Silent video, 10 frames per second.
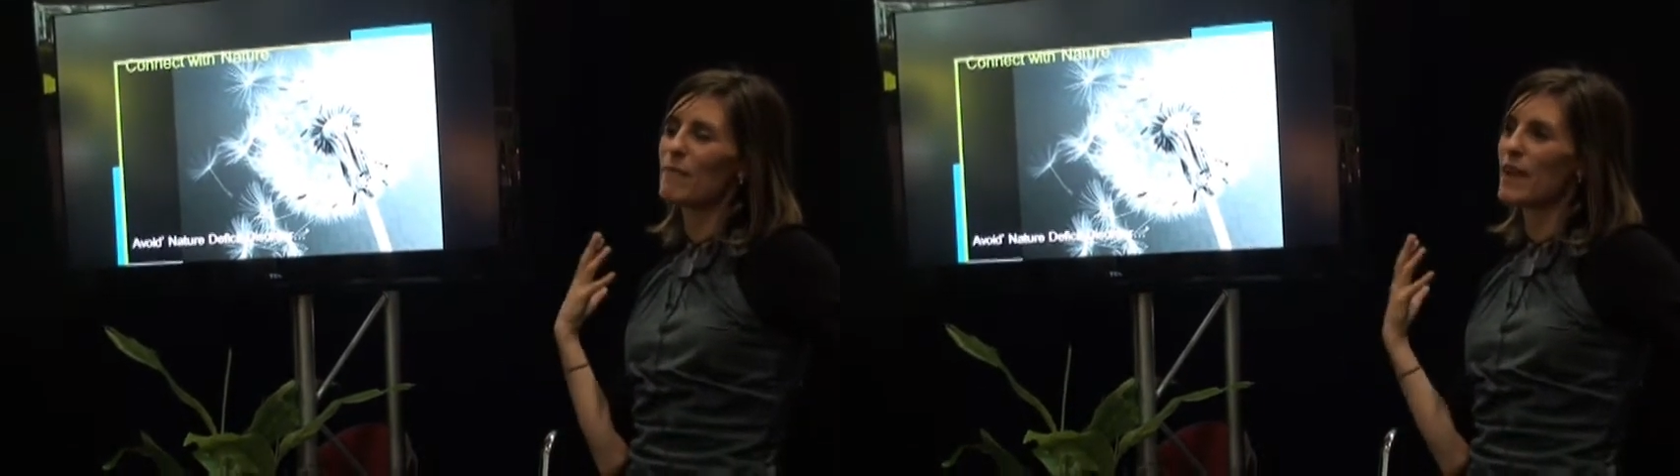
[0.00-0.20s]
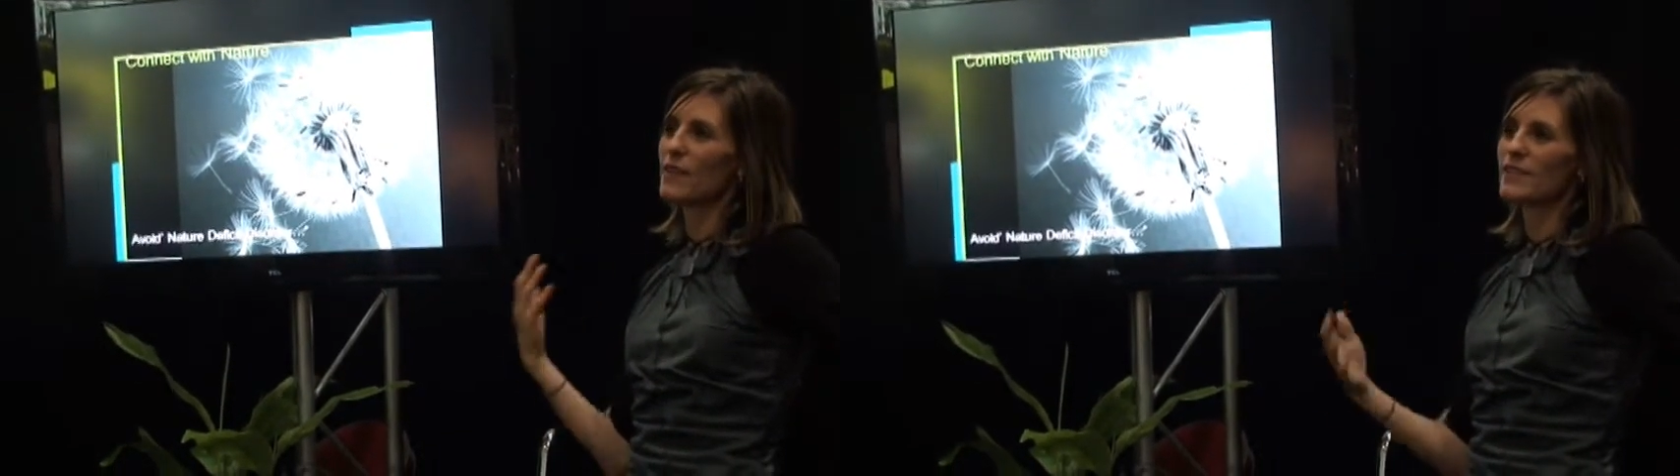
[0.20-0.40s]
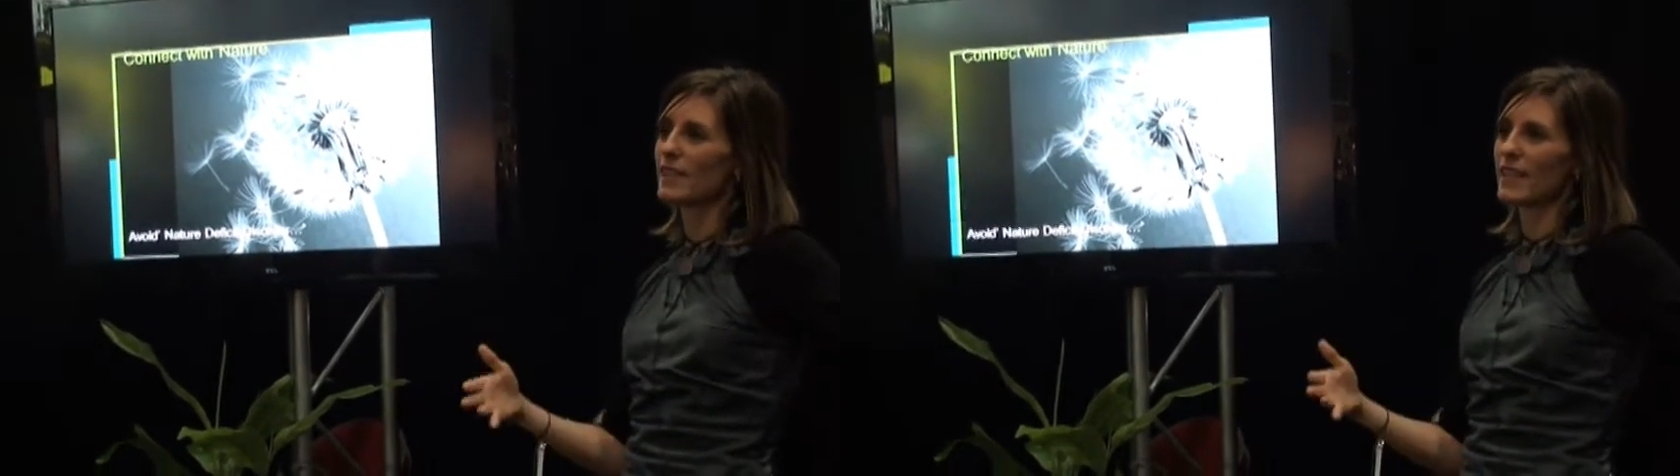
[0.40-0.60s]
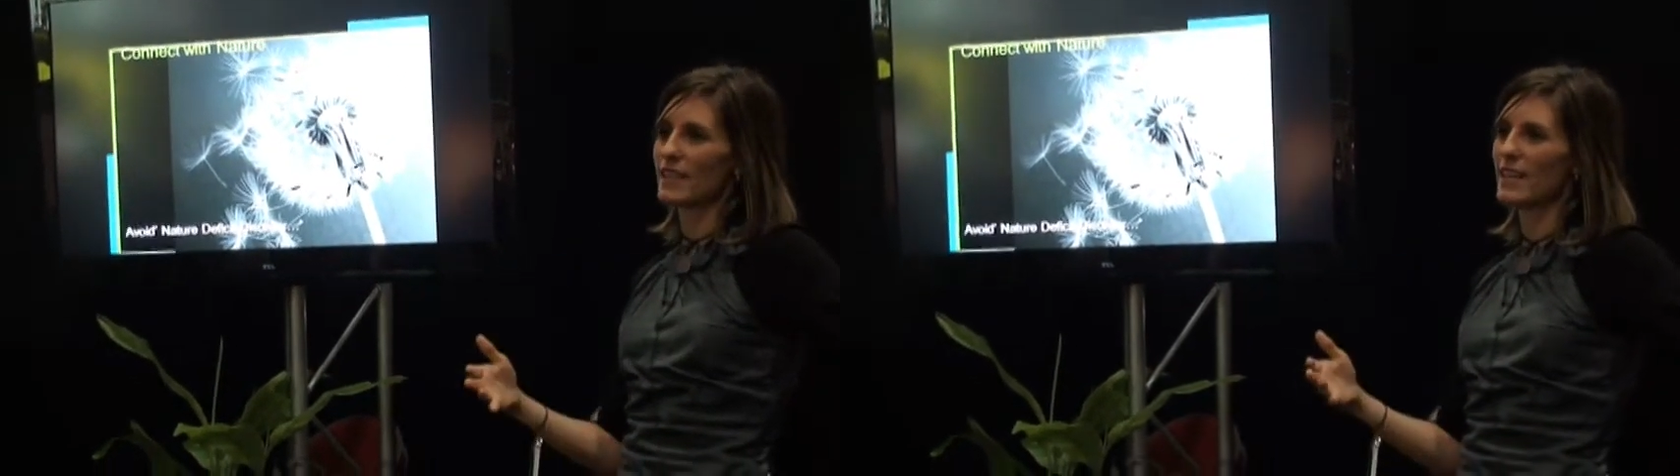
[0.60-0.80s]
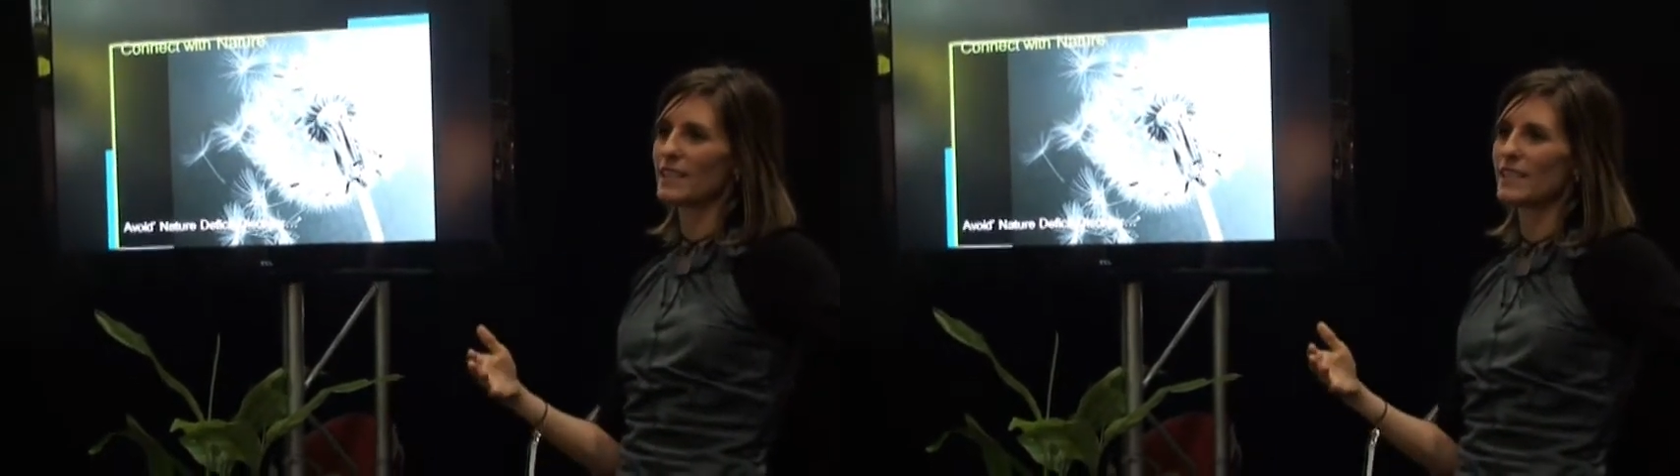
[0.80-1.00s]
parents are
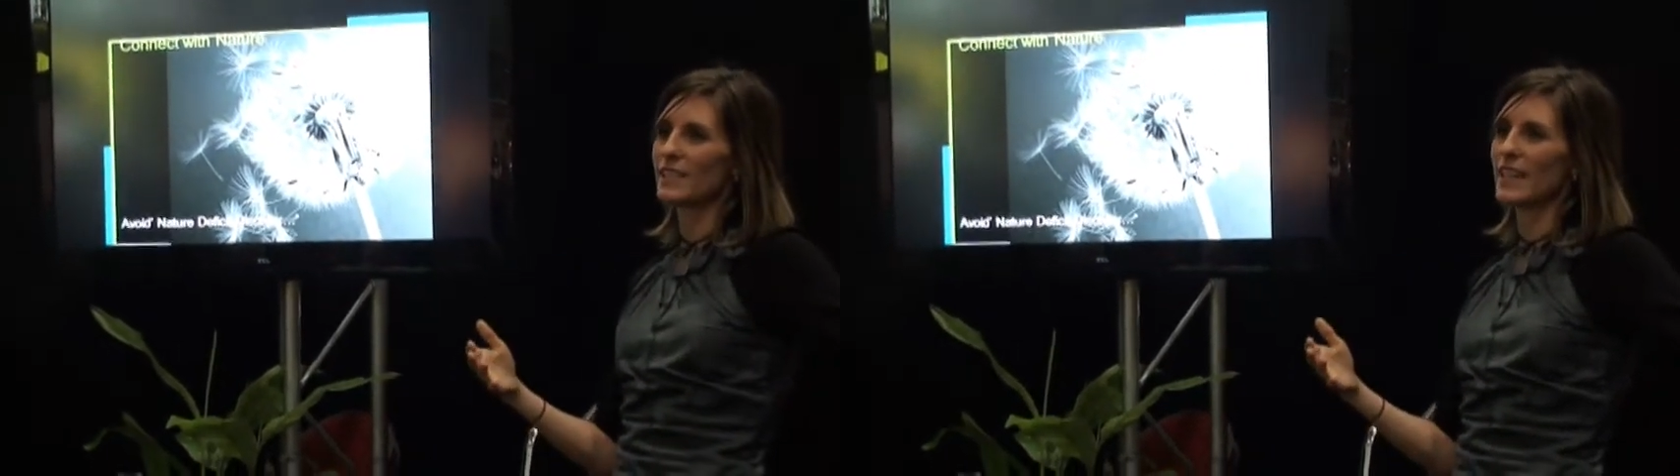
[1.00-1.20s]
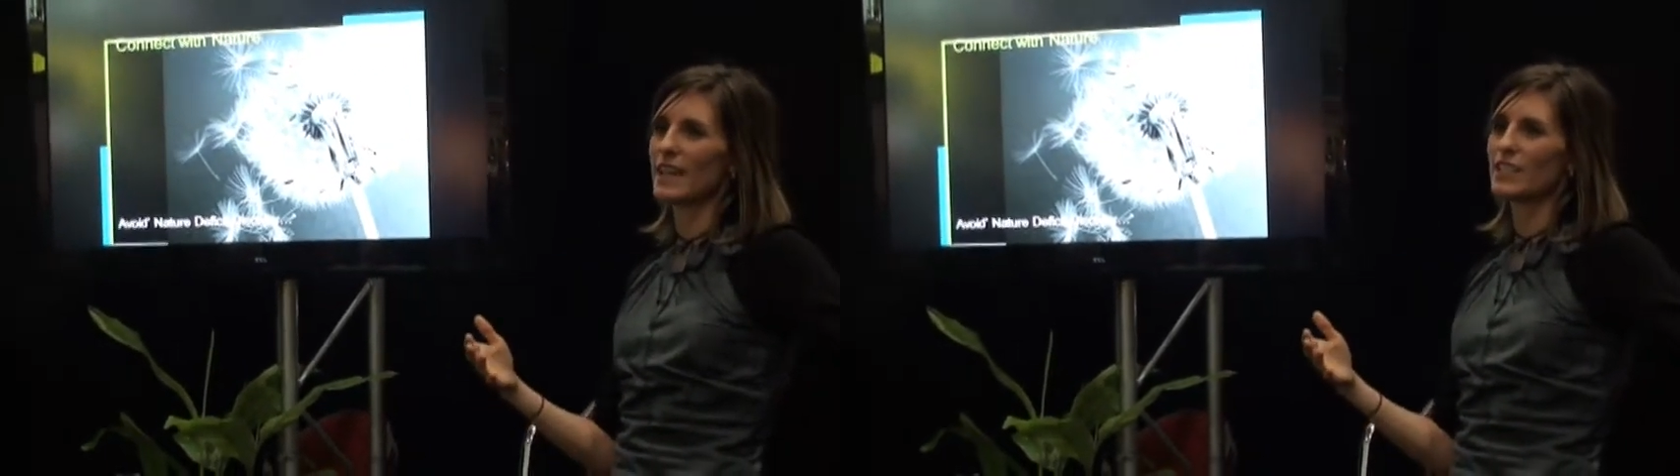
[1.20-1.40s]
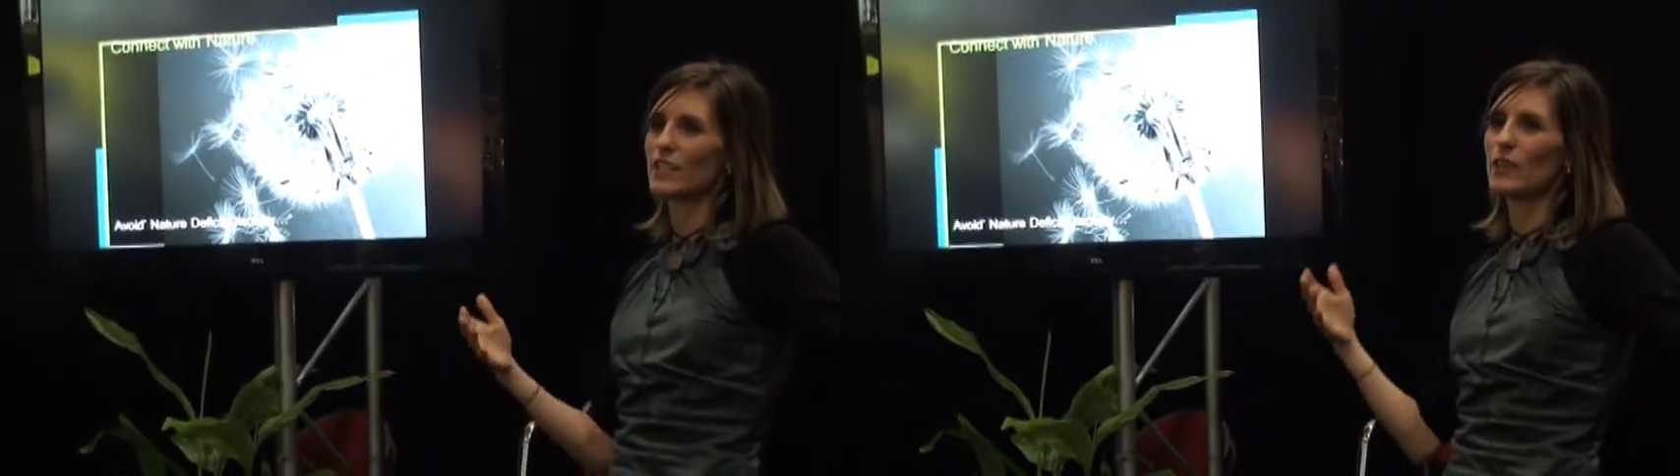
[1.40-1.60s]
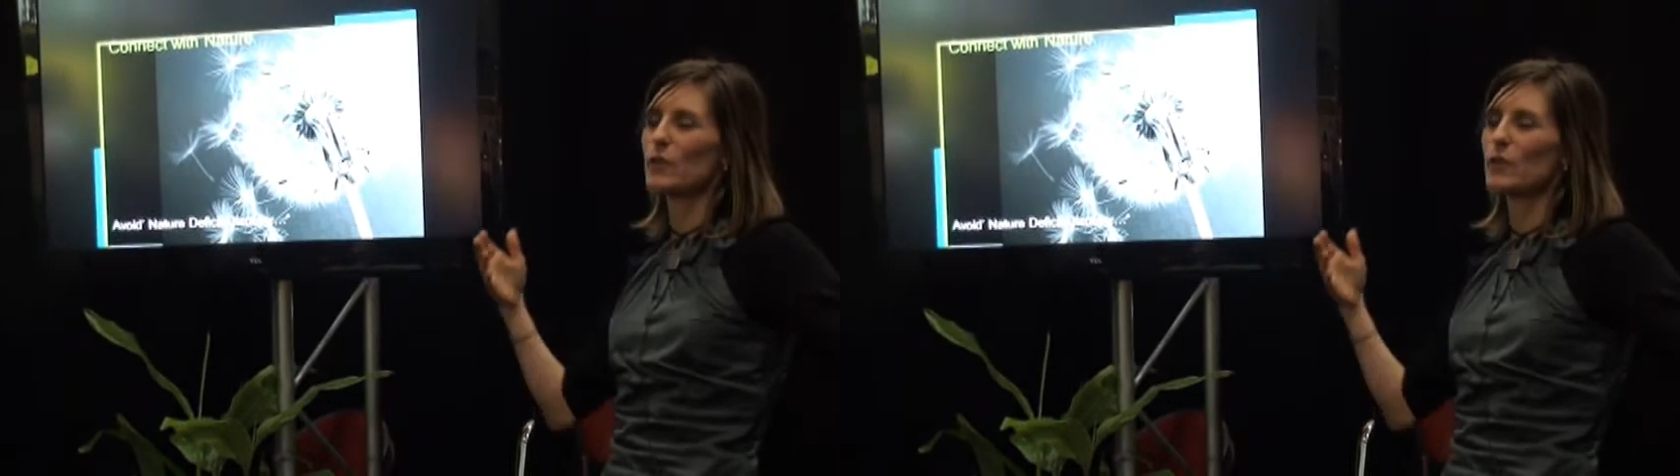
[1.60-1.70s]
connected to nature,